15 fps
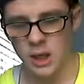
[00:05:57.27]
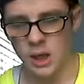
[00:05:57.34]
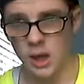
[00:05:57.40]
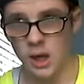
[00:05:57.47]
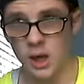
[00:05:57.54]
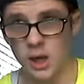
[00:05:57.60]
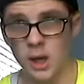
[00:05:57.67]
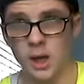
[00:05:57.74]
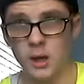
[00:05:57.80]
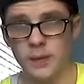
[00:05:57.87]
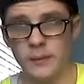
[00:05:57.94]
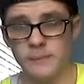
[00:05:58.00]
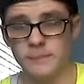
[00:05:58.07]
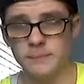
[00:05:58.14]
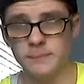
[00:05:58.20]

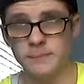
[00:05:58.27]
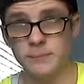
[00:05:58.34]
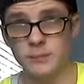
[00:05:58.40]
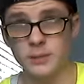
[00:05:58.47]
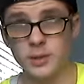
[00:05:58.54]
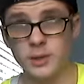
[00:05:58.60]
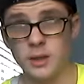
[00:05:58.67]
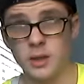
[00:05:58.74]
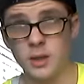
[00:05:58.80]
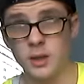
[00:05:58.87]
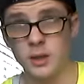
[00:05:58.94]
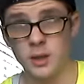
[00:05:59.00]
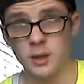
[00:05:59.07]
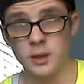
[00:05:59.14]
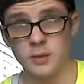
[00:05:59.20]
Um,
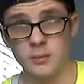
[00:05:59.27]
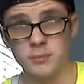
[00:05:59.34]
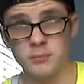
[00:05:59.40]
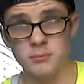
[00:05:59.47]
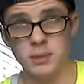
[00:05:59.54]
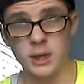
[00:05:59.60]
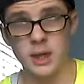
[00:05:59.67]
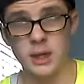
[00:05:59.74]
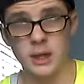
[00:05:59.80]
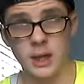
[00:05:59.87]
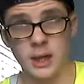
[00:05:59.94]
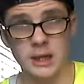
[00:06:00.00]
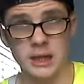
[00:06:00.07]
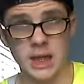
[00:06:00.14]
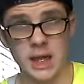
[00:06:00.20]
but
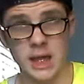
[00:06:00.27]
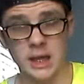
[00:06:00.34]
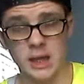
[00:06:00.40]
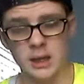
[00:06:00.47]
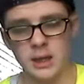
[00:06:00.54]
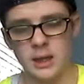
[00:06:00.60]
I think in